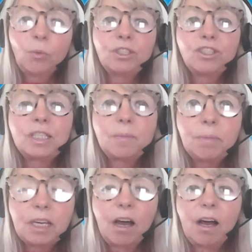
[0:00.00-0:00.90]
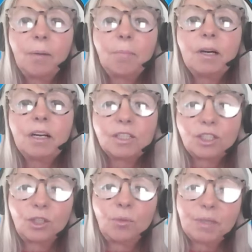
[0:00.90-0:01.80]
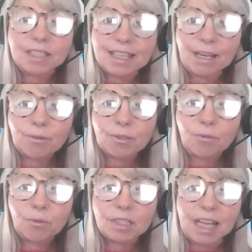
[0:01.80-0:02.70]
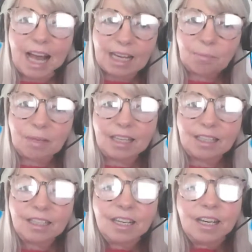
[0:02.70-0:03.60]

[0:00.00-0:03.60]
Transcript: which is Become a Super Salesforce Admin.